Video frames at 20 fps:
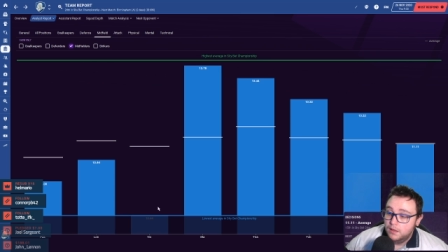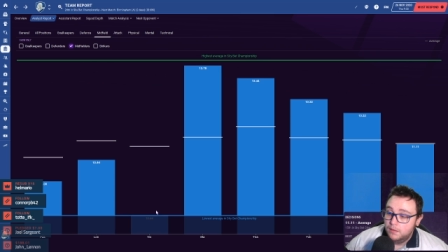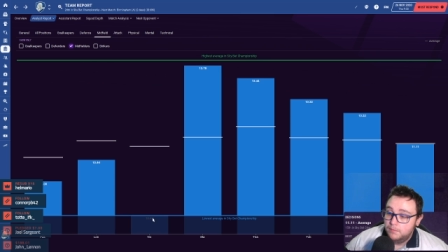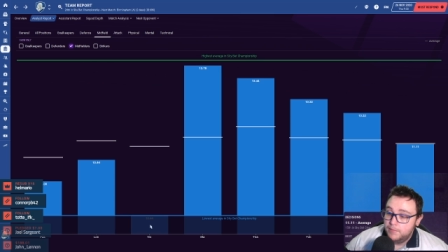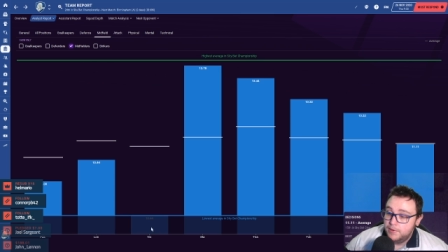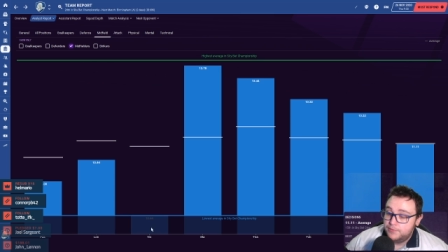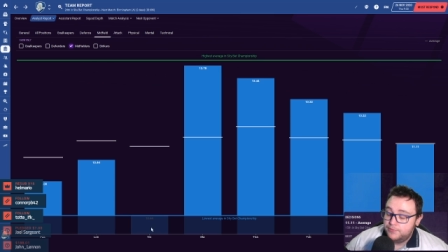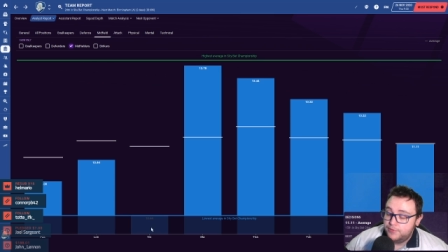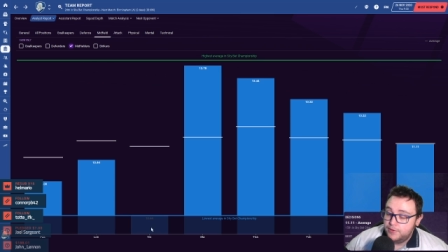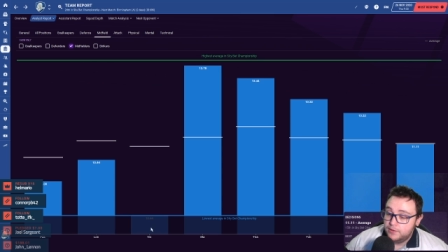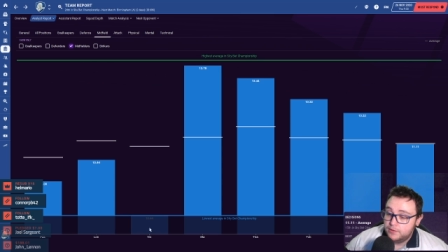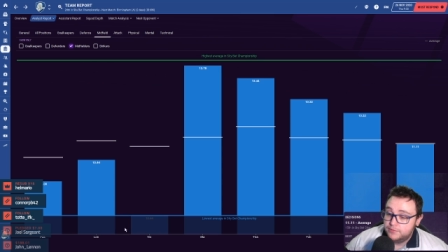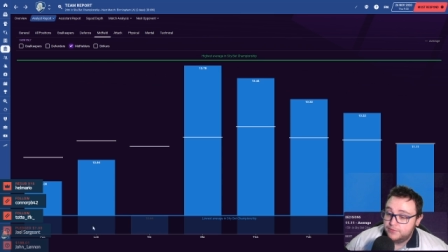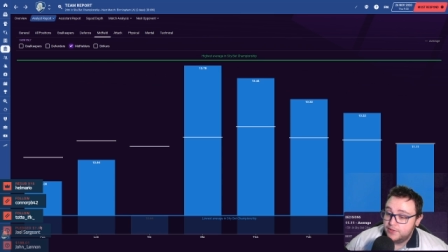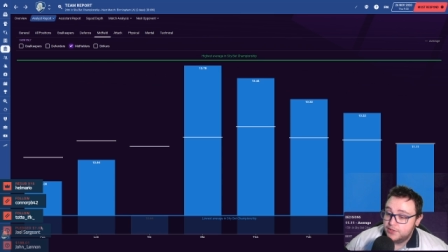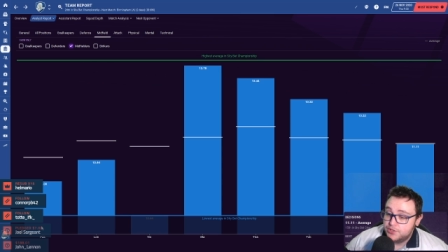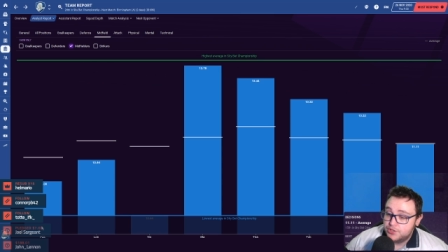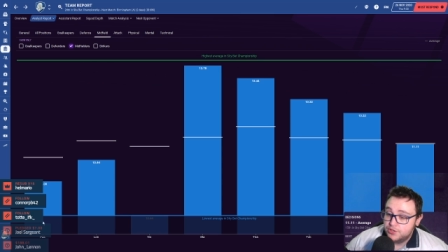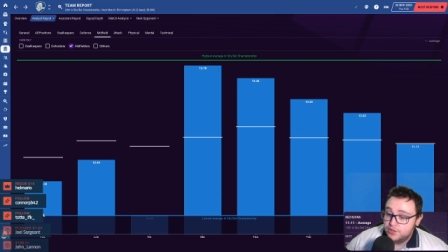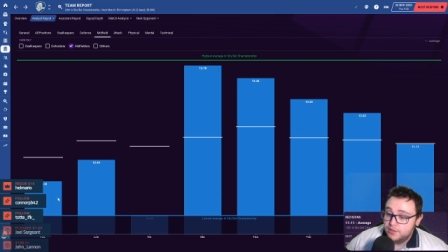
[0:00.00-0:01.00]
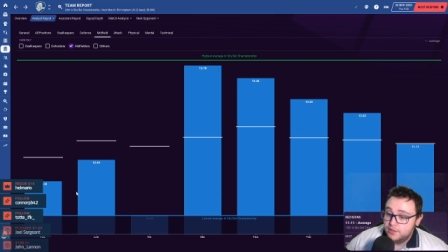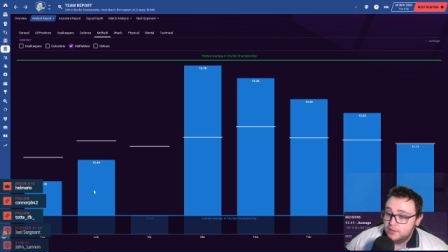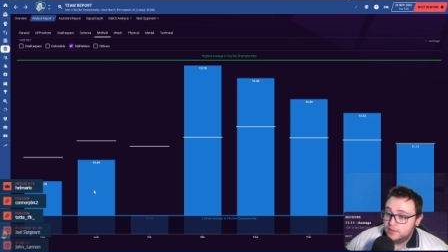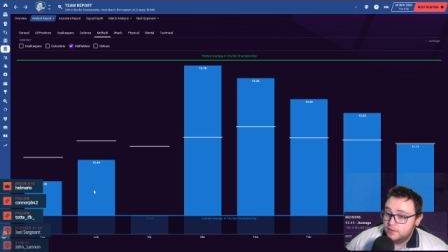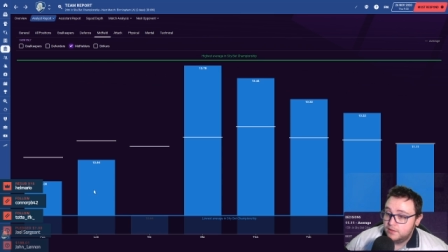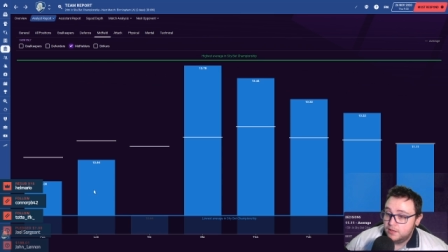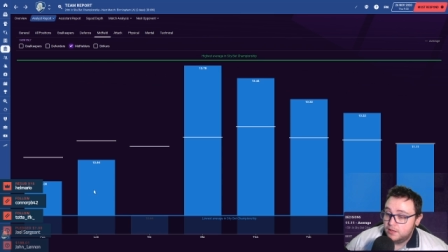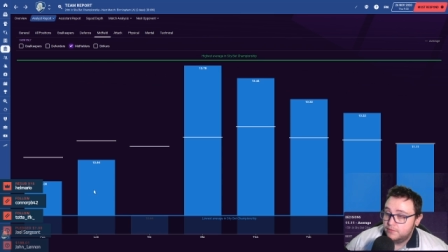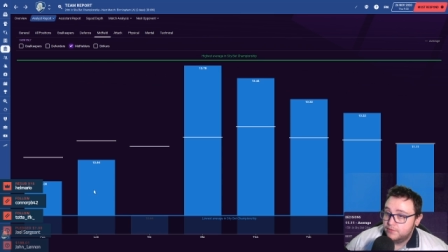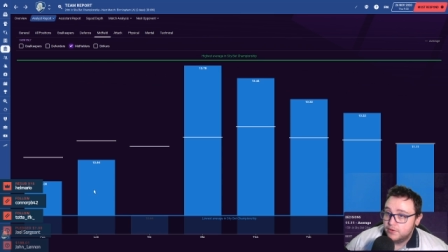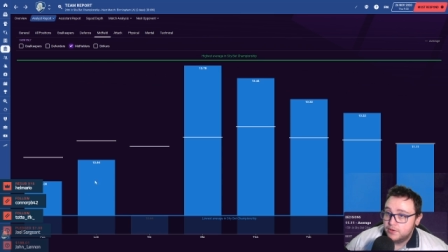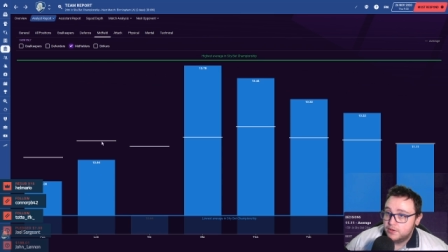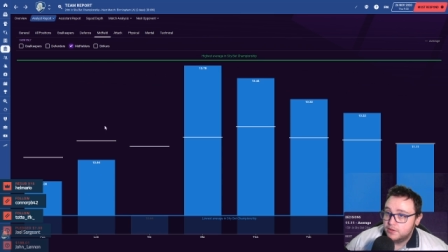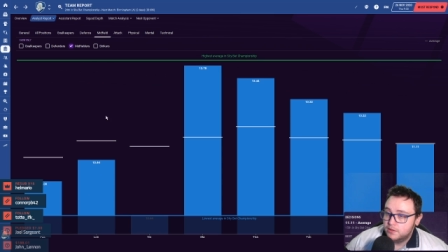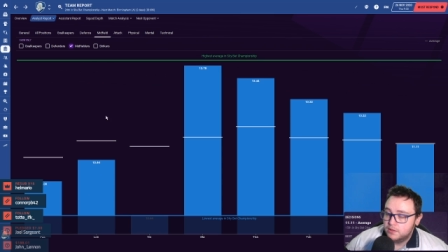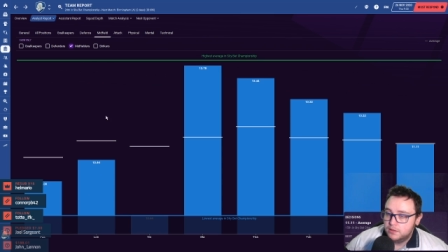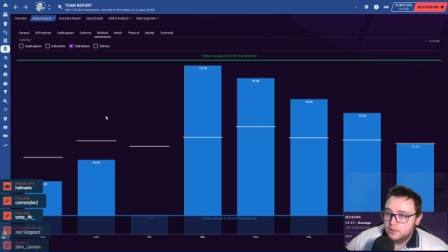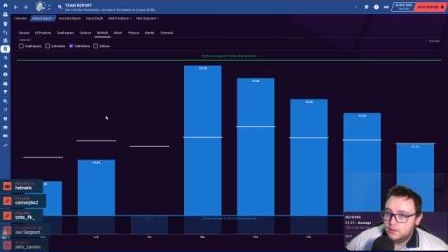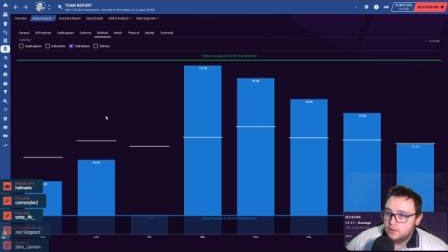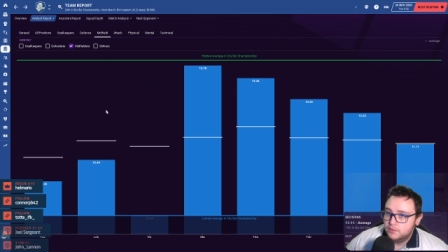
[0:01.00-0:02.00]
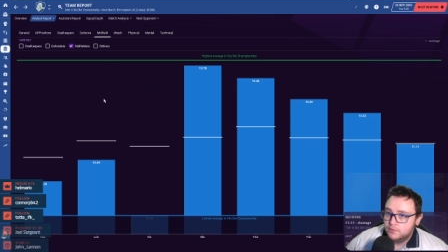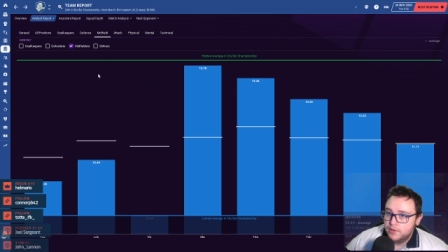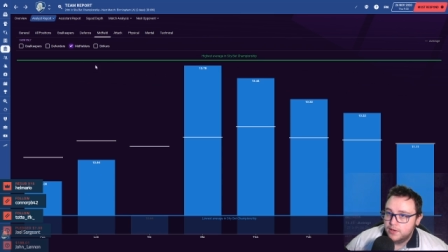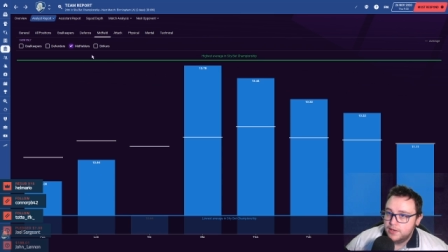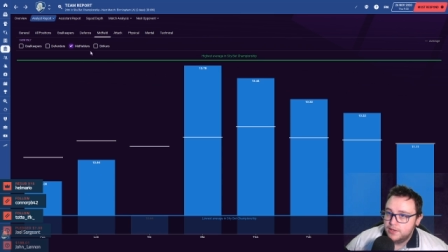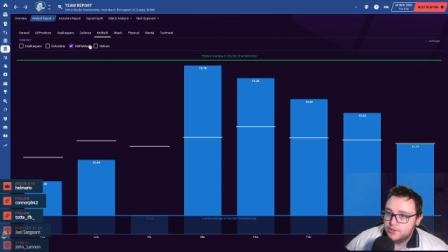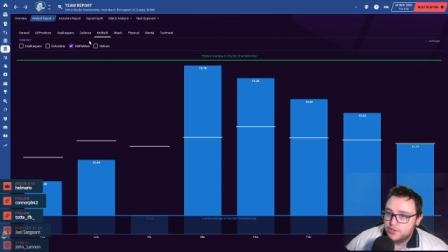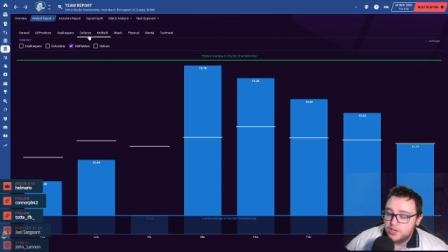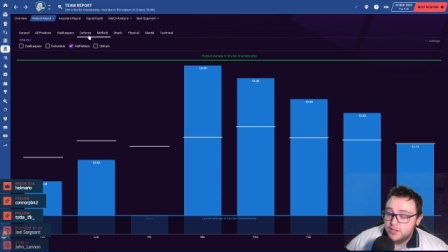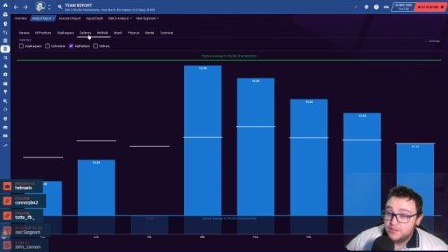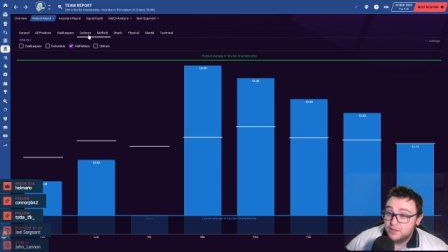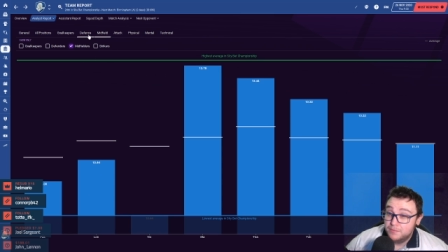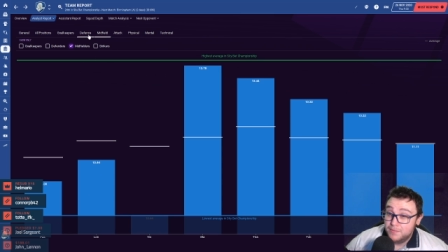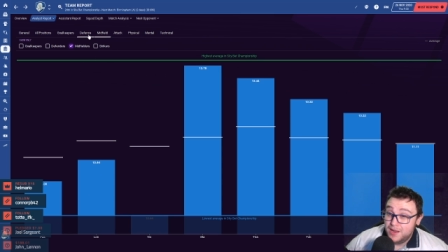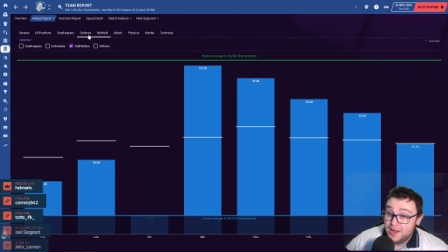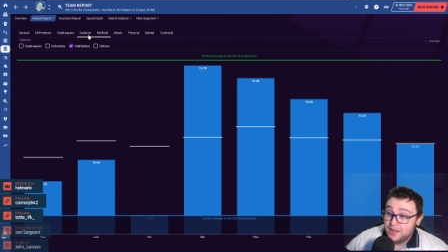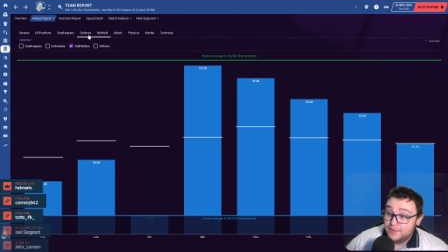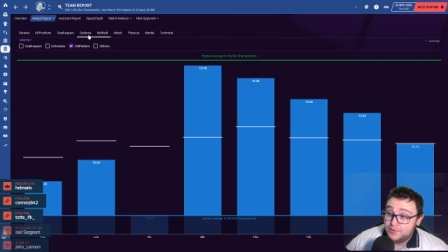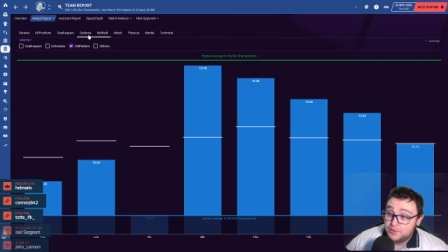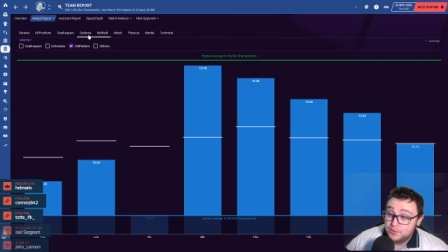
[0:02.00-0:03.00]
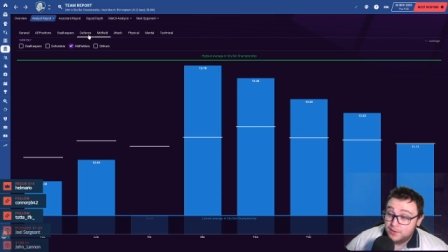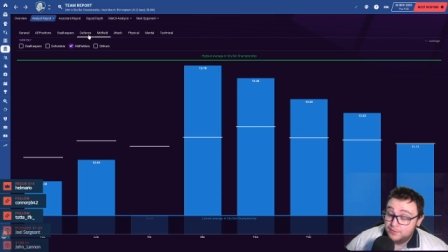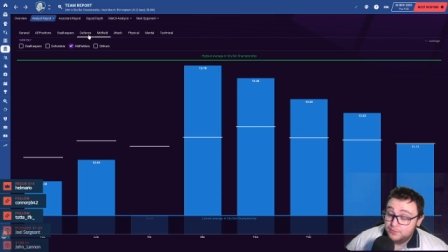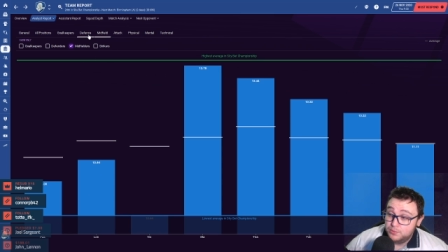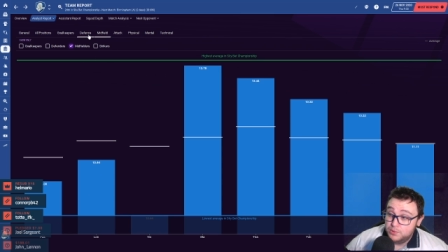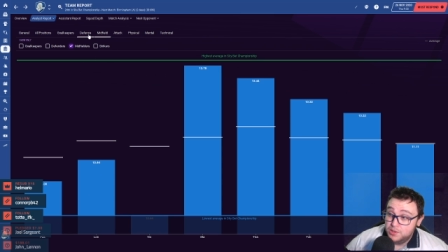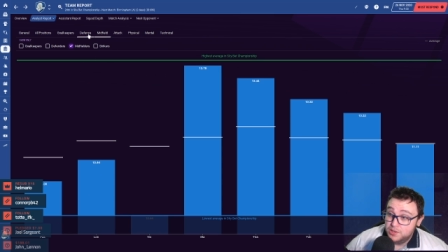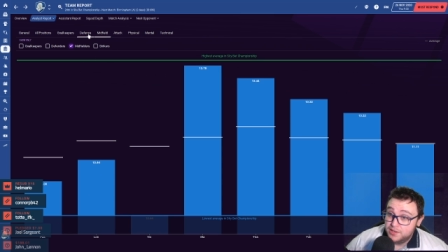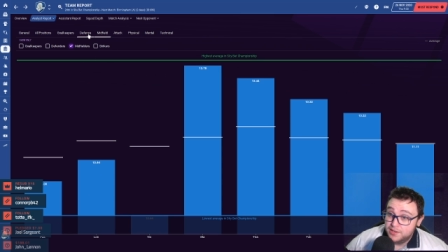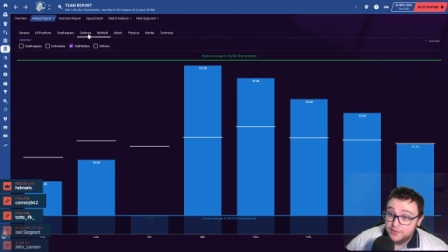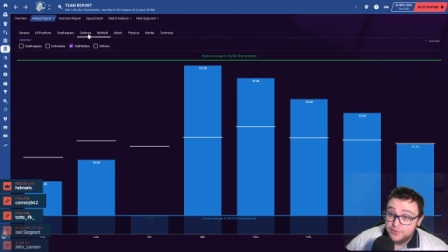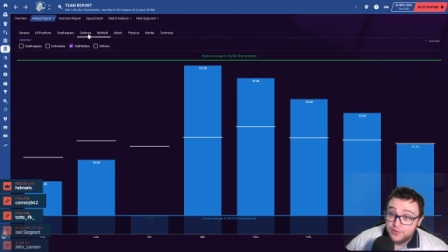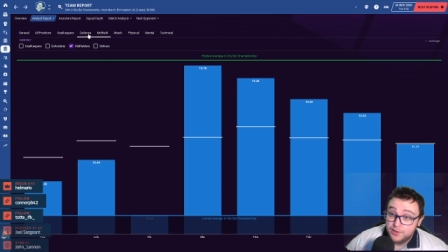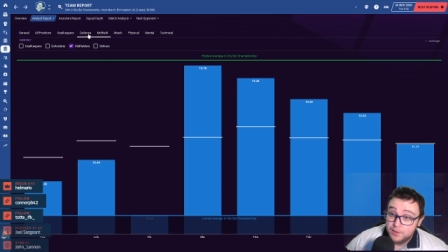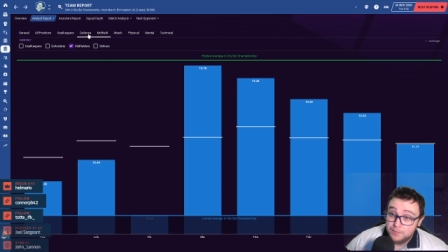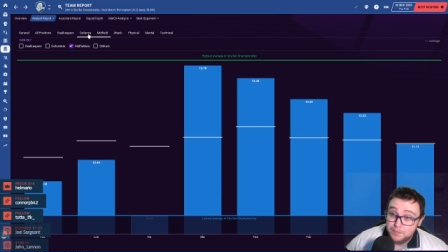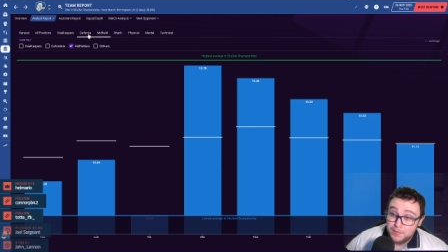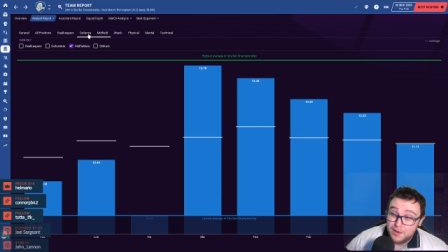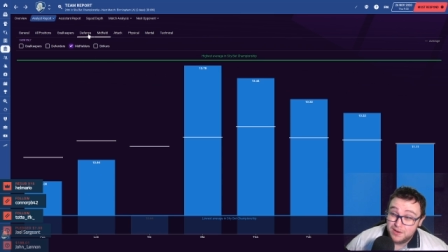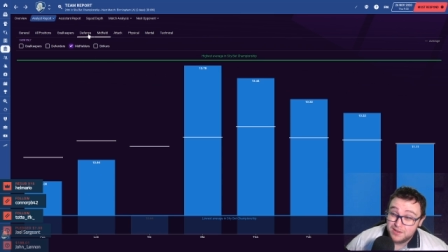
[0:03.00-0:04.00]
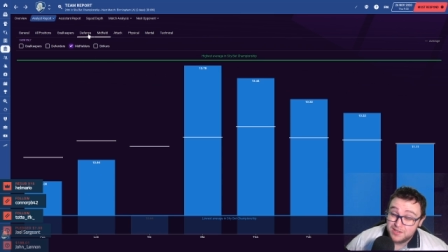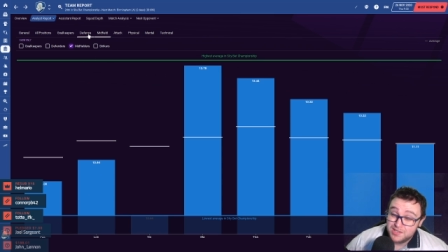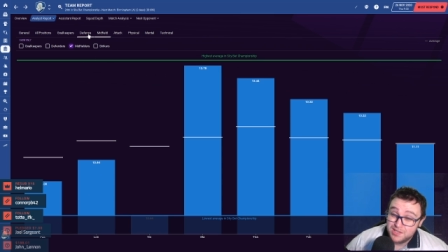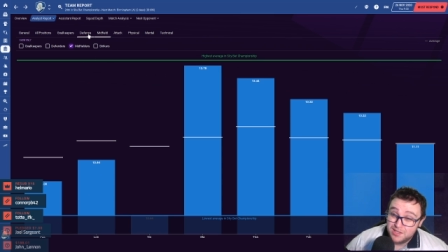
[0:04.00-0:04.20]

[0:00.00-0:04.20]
Midfield vision, not very good at long range either. Might have to have work into the box